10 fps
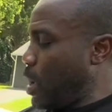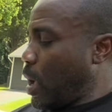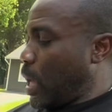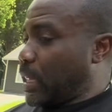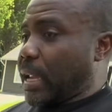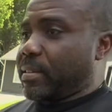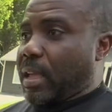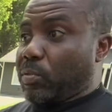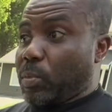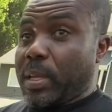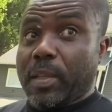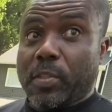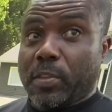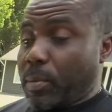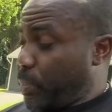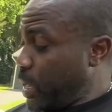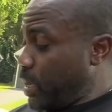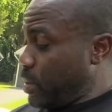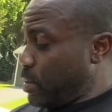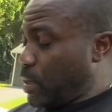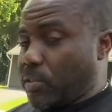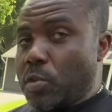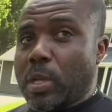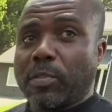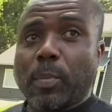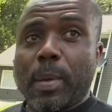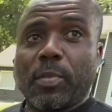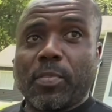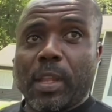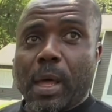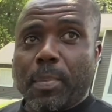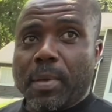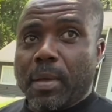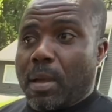A lot of times when we get this complaint, it's usually after people fill up.